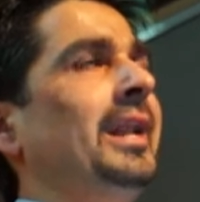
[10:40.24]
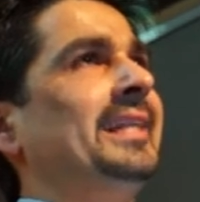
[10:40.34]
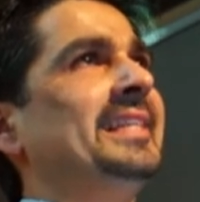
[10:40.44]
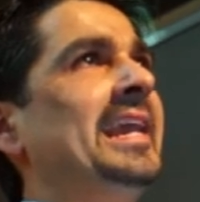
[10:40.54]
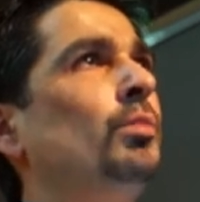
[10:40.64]

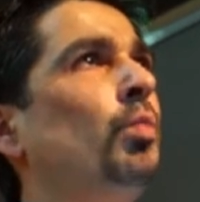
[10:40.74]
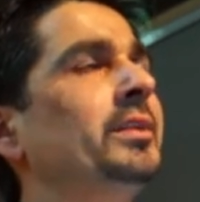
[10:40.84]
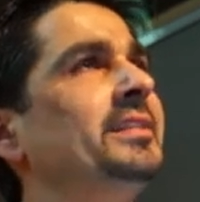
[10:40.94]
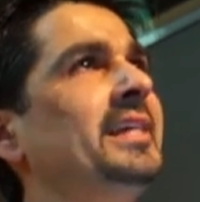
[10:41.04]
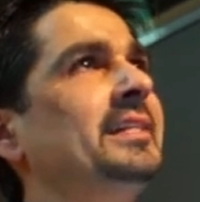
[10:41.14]
let's say in
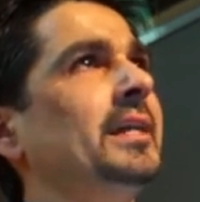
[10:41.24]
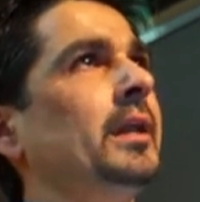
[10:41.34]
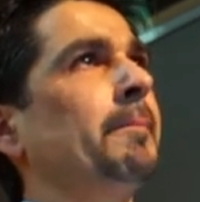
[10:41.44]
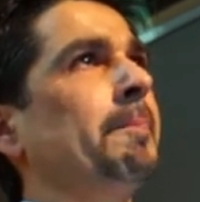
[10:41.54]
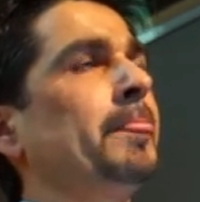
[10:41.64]
one
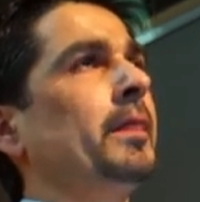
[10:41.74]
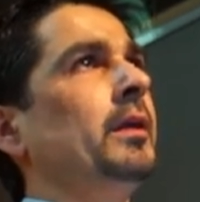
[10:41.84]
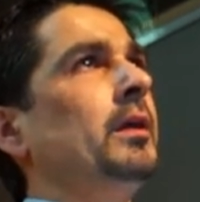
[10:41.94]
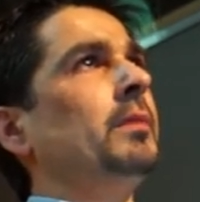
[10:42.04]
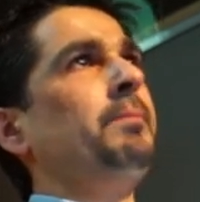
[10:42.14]
setting,
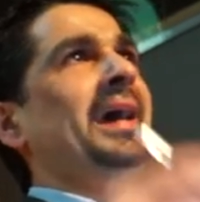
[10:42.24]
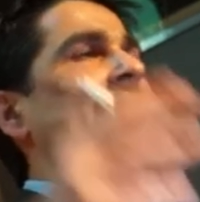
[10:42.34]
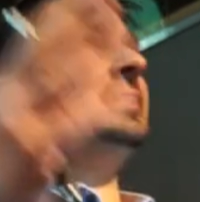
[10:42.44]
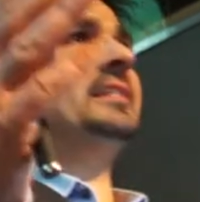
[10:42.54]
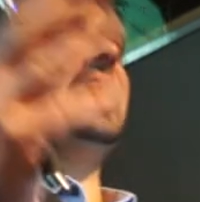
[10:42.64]

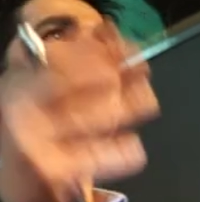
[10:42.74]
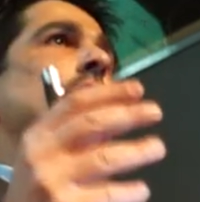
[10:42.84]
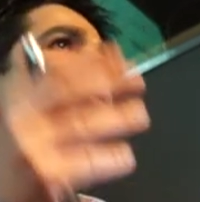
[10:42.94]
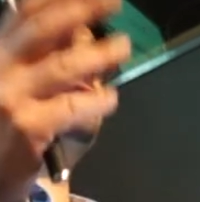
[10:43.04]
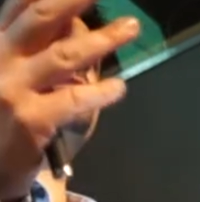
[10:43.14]
compared to the
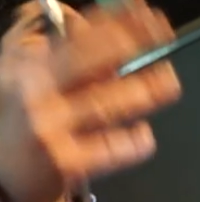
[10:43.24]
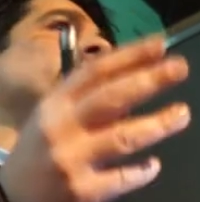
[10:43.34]
diagnosis